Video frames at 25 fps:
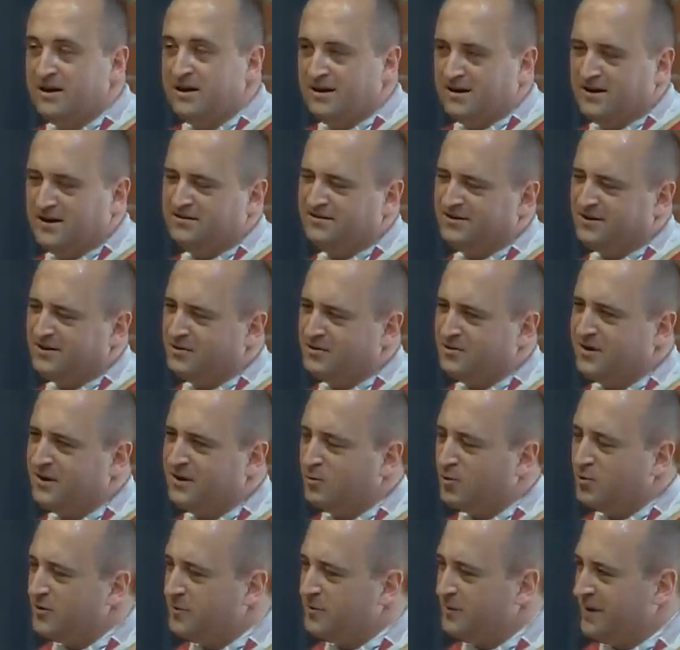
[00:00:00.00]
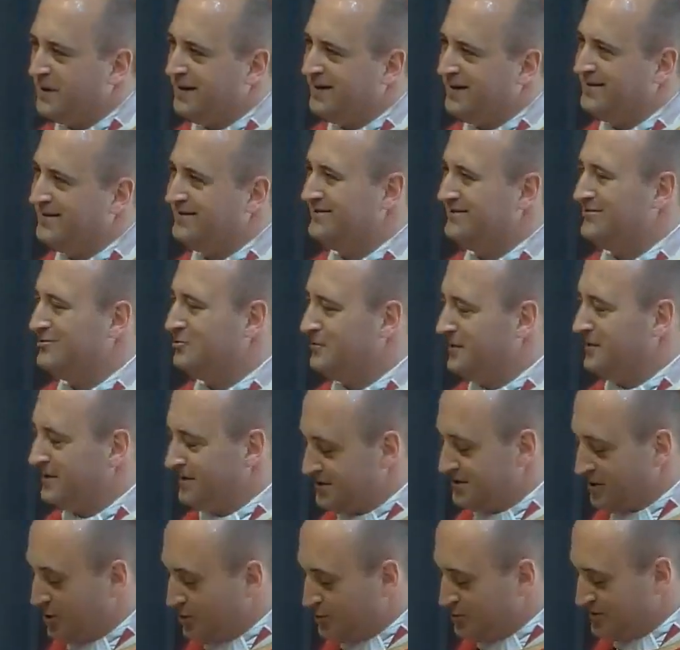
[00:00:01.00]
And so it would have been
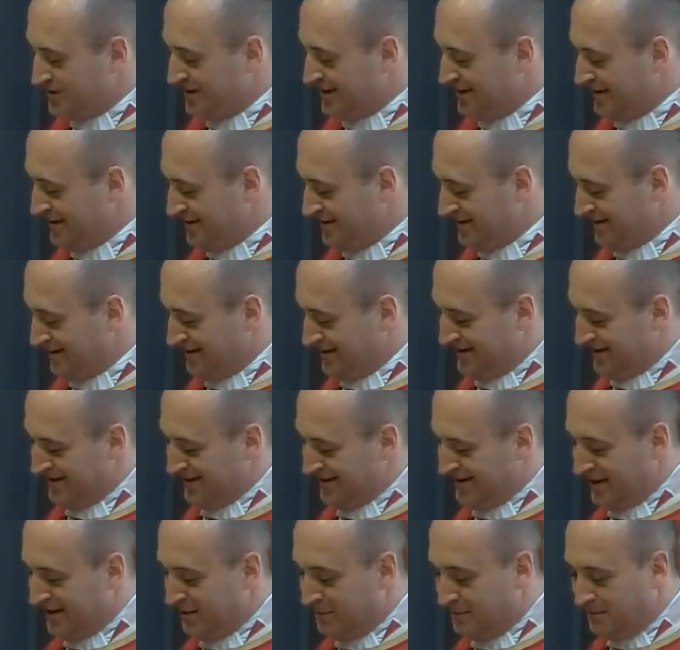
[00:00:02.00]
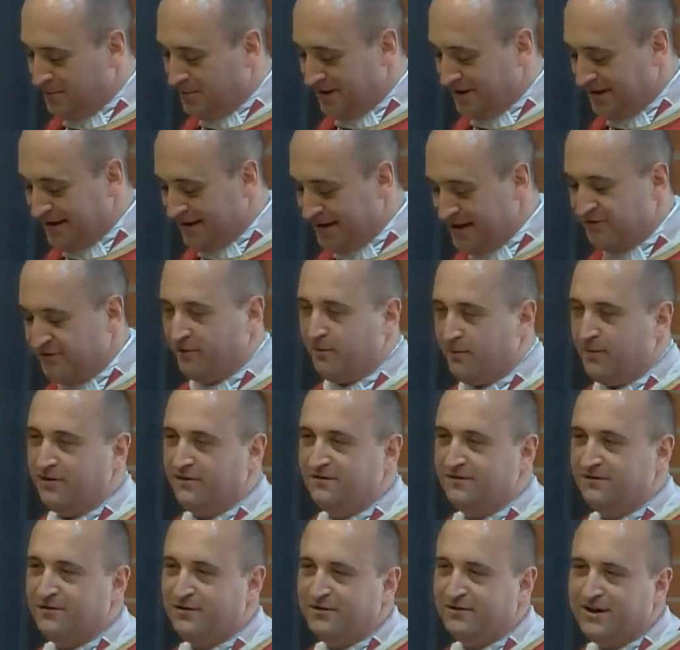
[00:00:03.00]
almost totally unbelievable
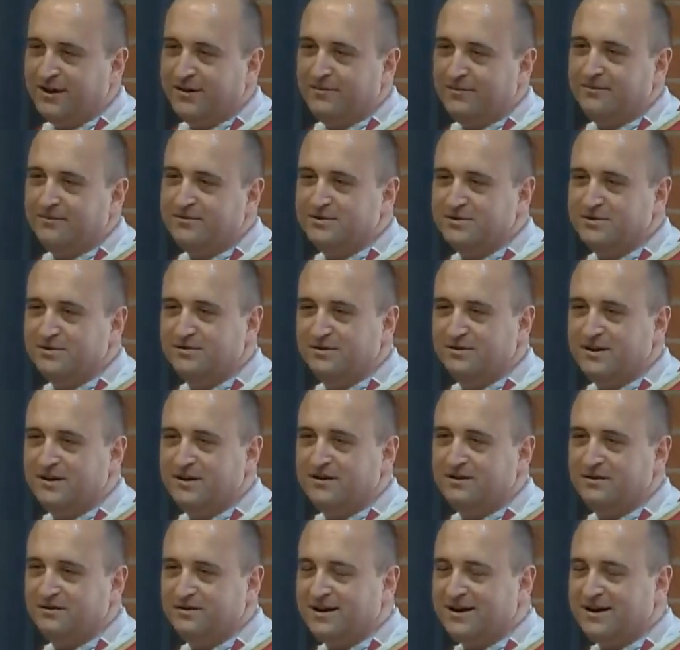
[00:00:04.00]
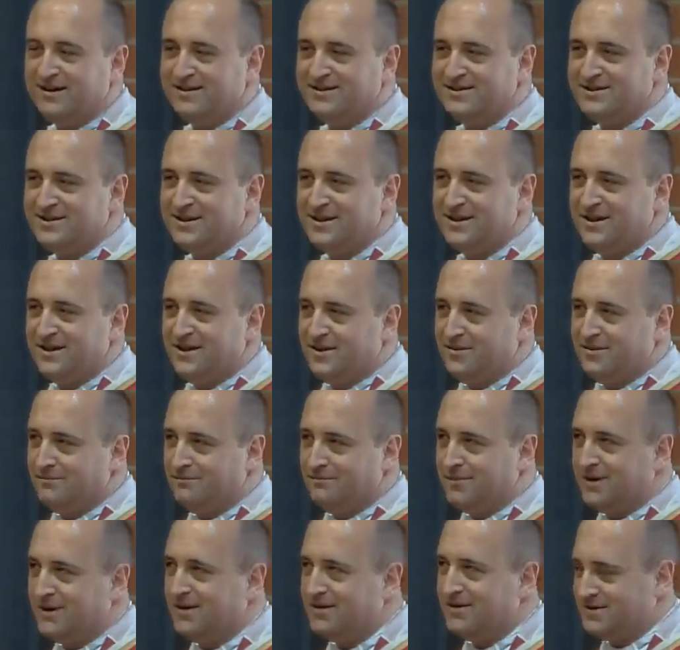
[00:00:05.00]
for them to think that
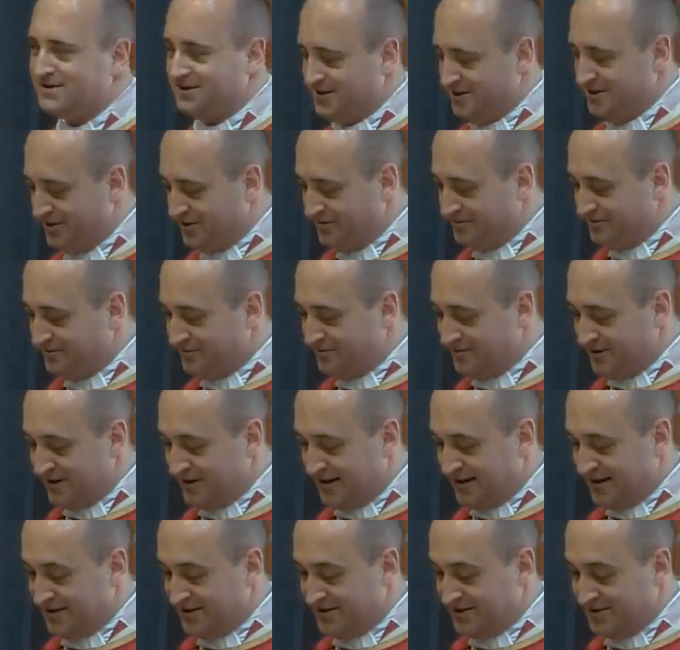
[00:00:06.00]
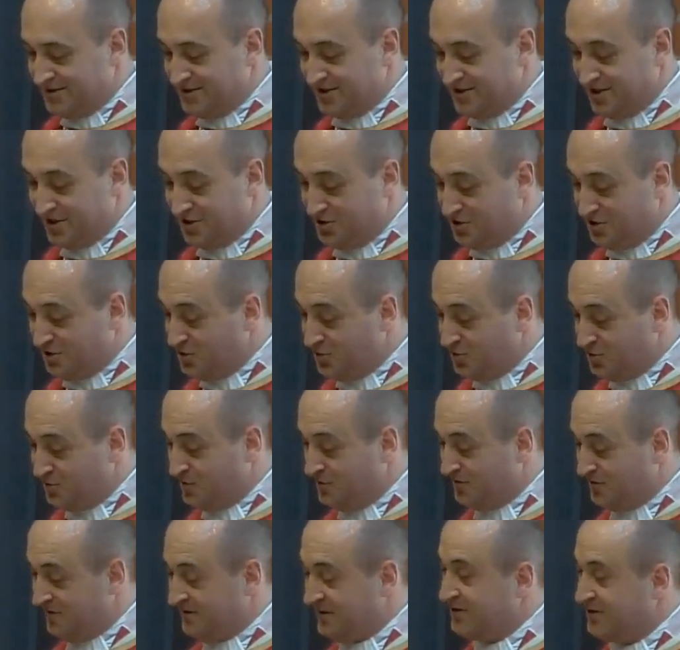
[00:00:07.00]
martyrdom and a
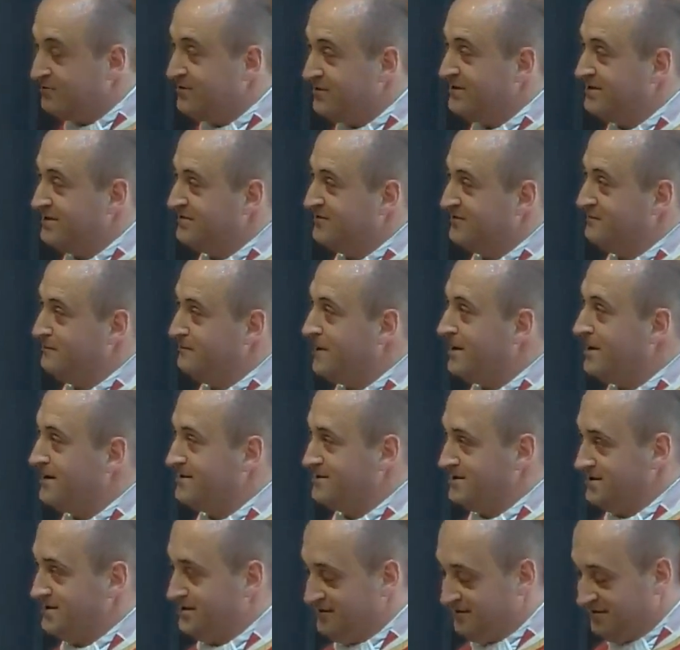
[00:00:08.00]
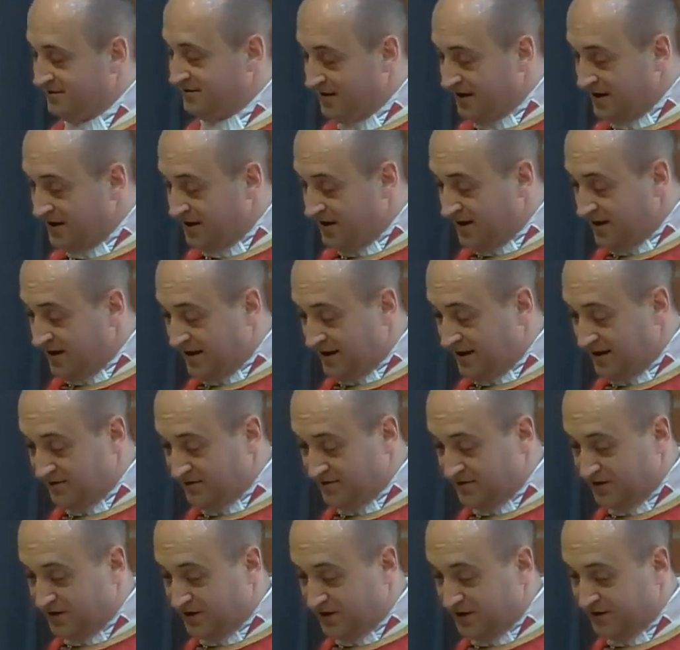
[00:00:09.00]
new series of martyrs
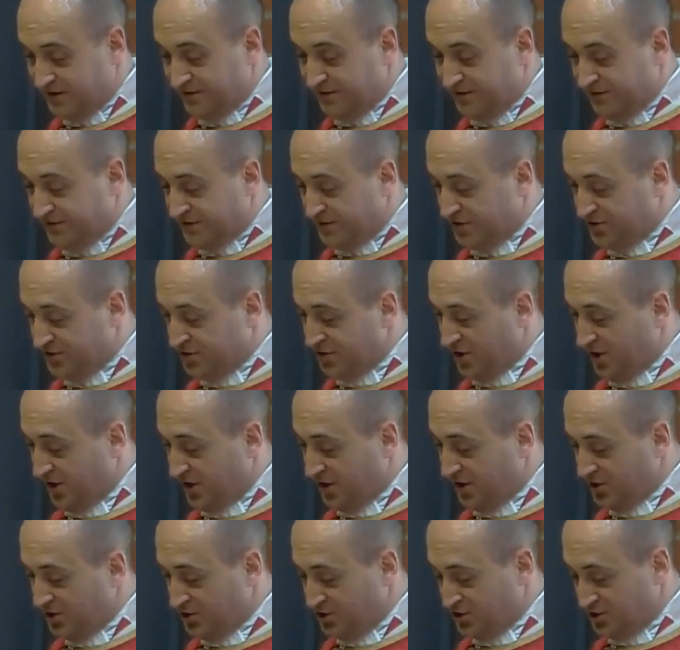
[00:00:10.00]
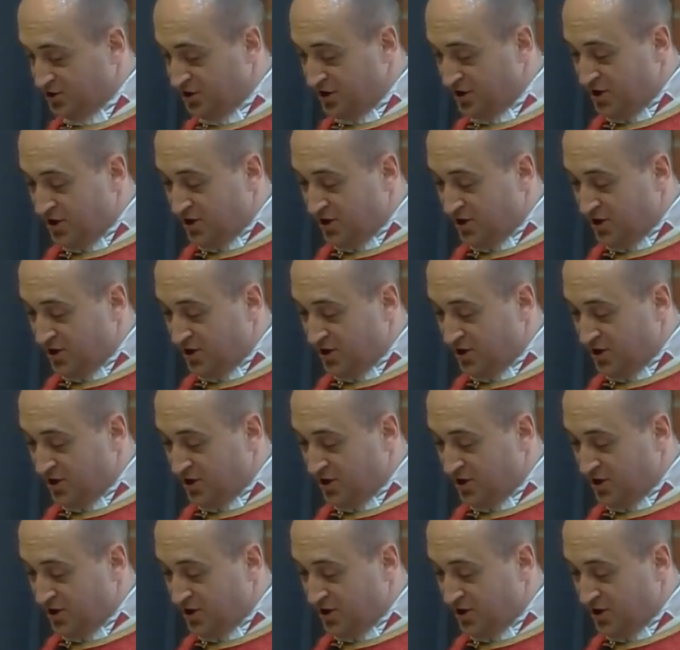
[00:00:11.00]
in the life of the church